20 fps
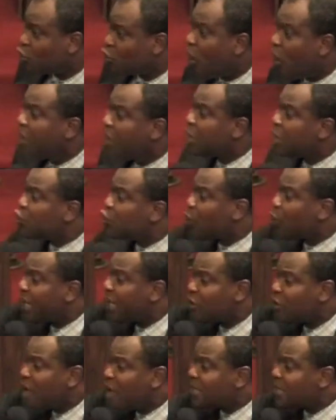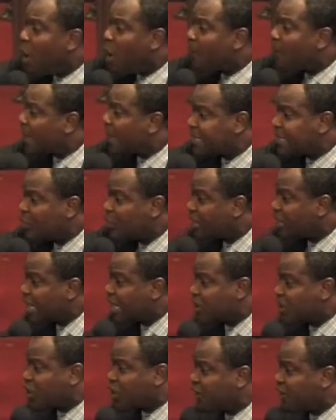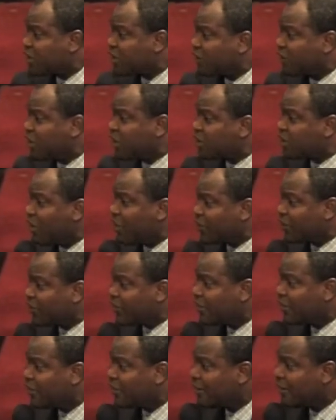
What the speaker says: Only 2 kingdoms are operating under the surface of this earth.